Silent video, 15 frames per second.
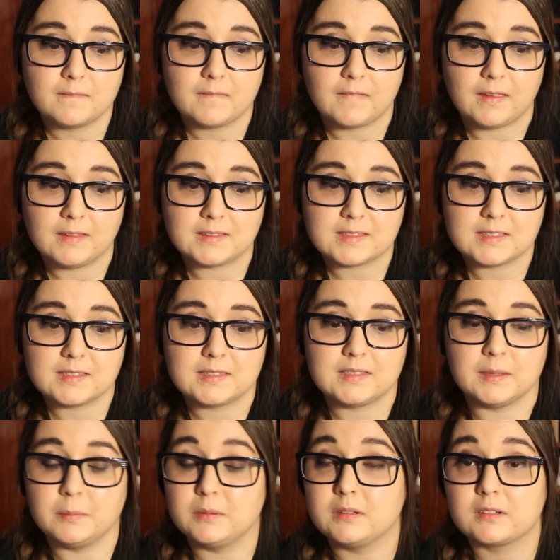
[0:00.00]
It's
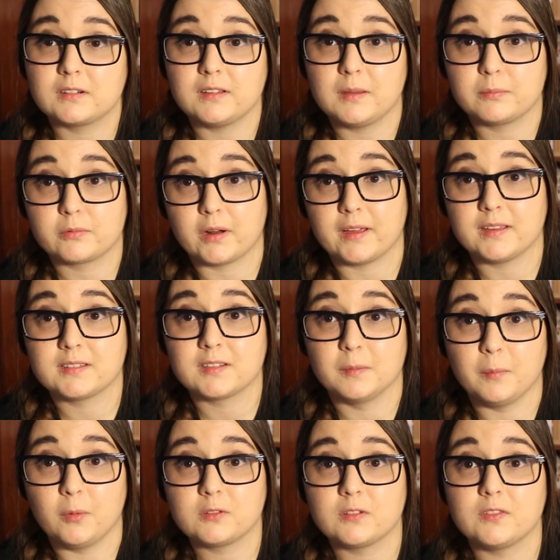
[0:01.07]
similarly priced to
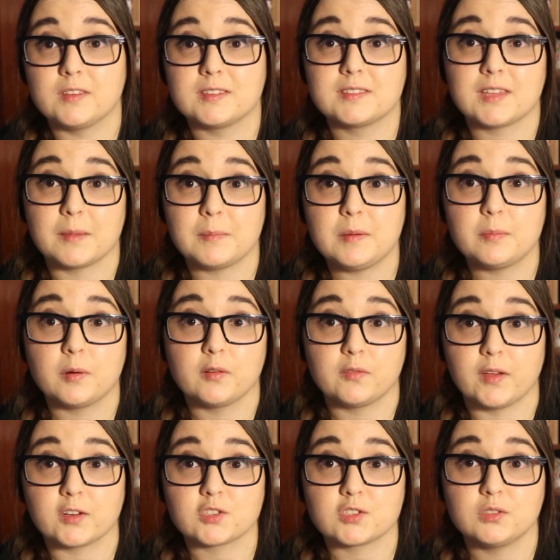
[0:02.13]
most of the
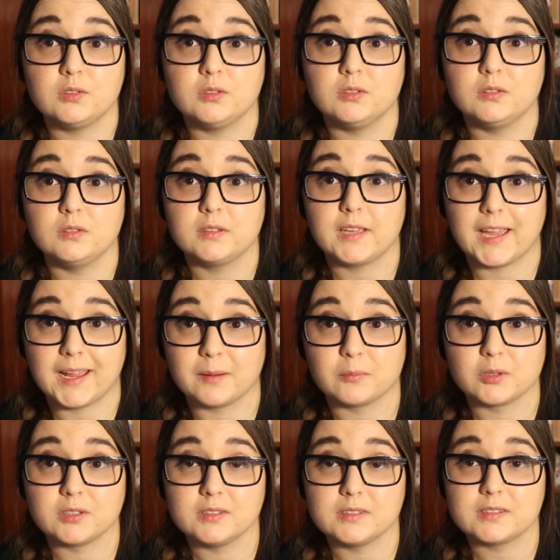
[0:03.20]
semi-professional
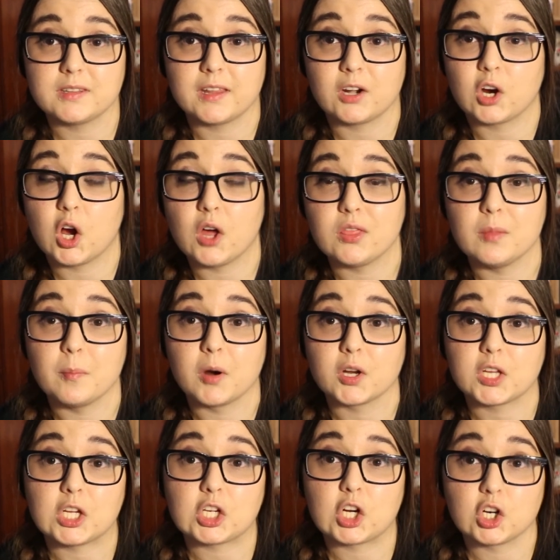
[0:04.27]
cameras that are on the
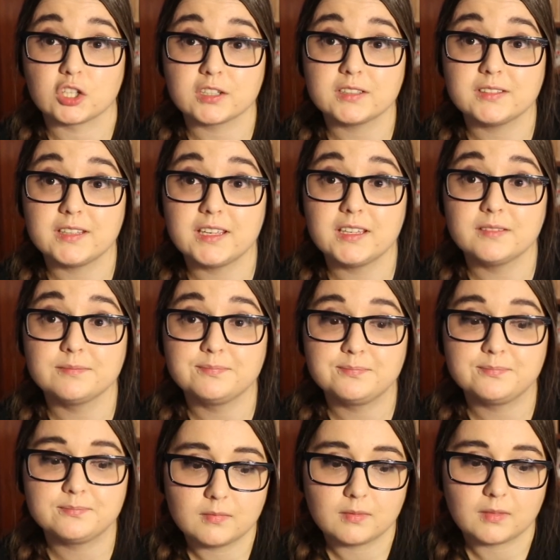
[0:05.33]
market currently,
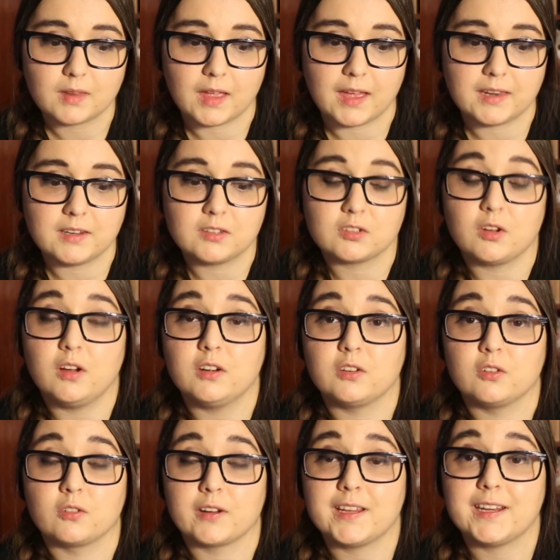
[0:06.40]
and it's got
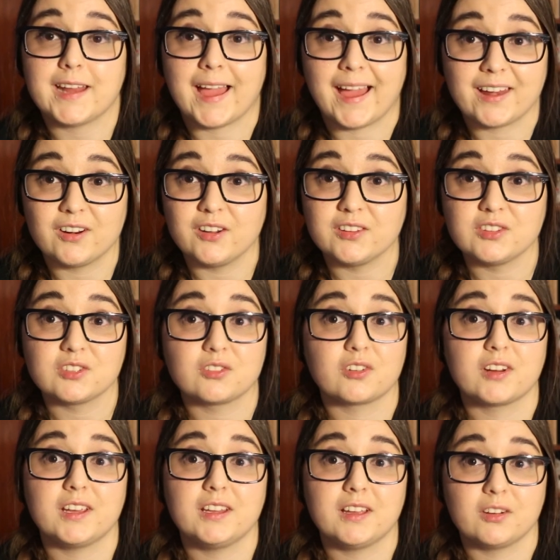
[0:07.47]
great add-ons, a
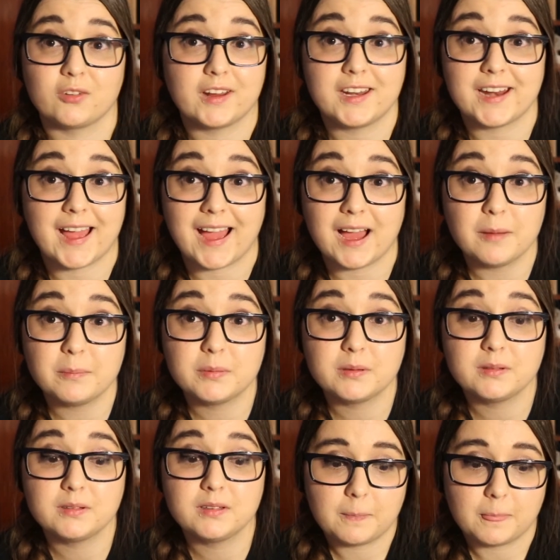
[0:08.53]
great app,
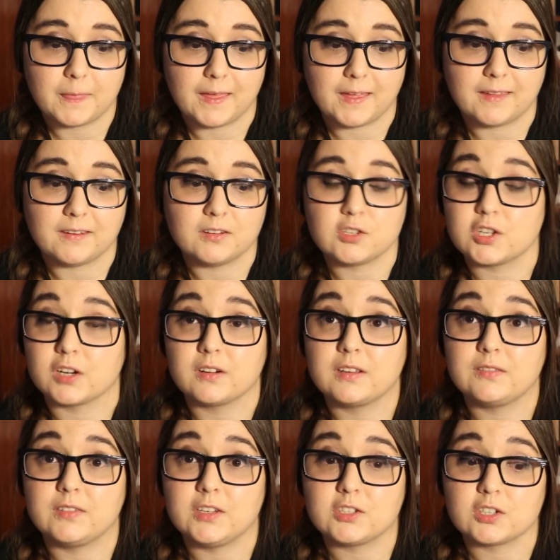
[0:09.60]
and sharing
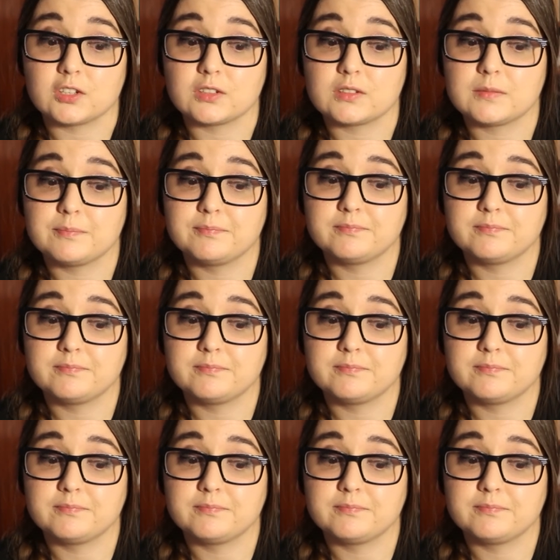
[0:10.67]
features.